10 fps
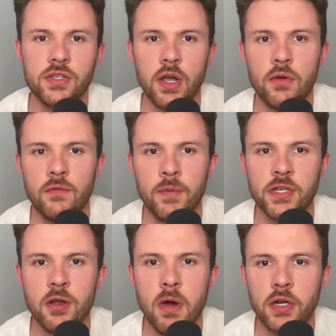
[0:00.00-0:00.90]
So
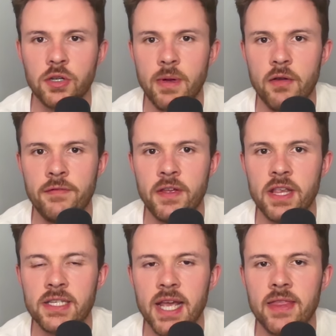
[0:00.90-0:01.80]
Fabrizio Romano talking about Raphinha,
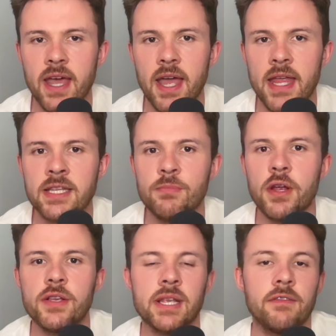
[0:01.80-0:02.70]
saying that Inter
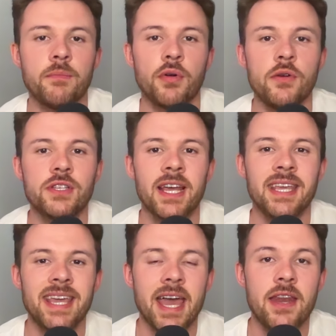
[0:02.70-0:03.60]
Milan have approached
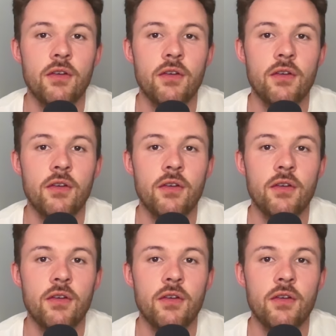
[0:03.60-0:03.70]
again